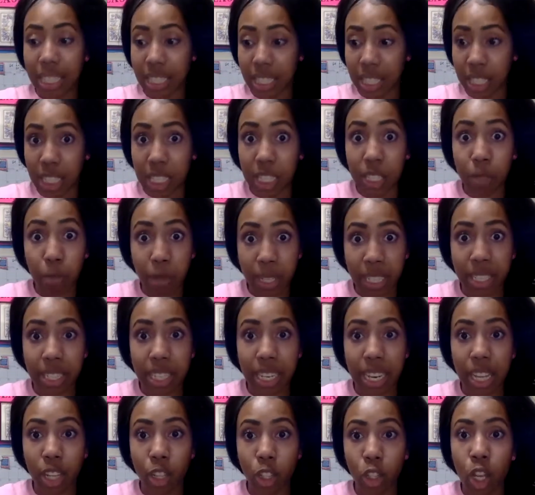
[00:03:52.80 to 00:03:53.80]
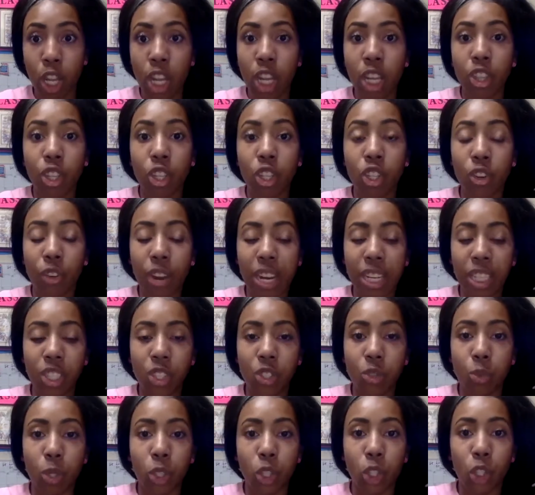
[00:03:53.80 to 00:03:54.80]
explicit. The
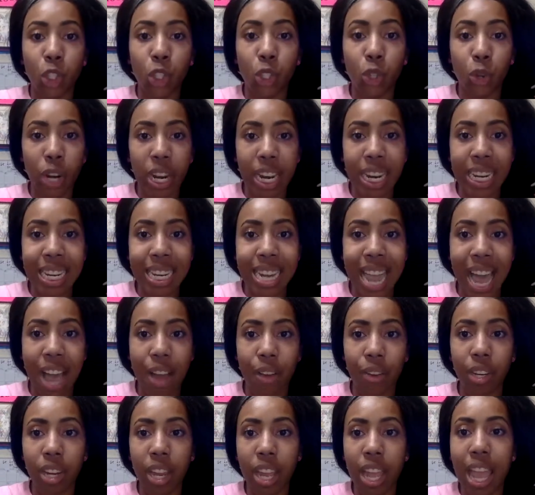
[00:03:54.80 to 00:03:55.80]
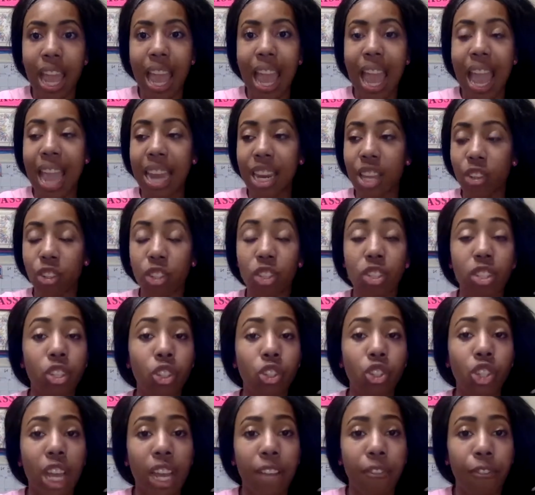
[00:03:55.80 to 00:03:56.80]
directions will shorten down and you'll still
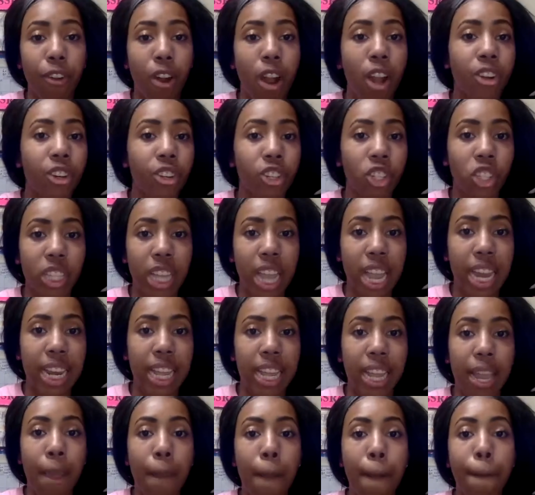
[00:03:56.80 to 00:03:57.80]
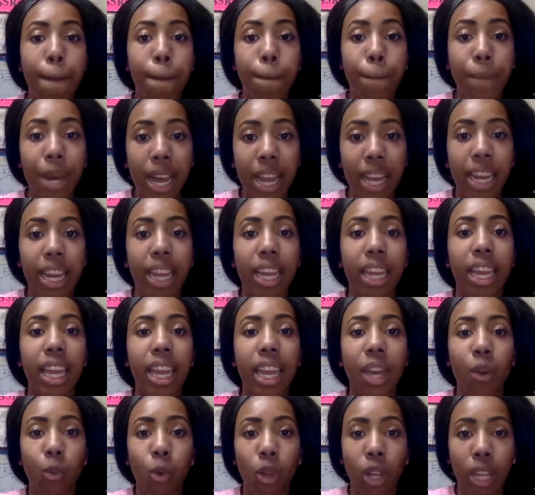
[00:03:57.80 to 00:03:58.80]
check for understanding, but
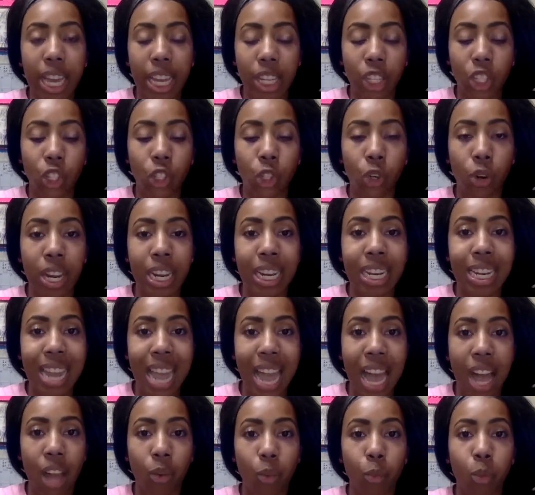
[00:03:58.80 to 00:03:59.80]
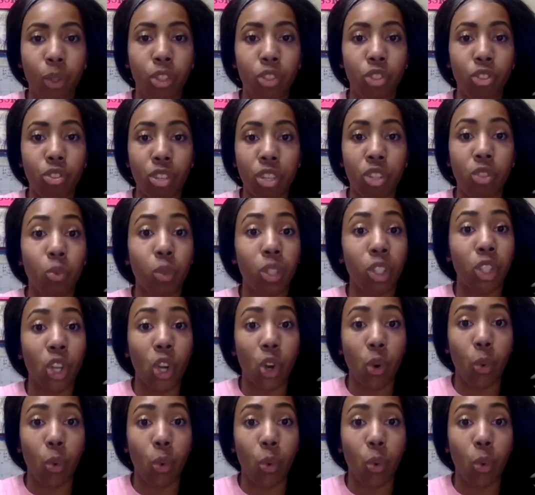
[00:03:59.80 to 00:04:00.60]
it will get shortened down where students will know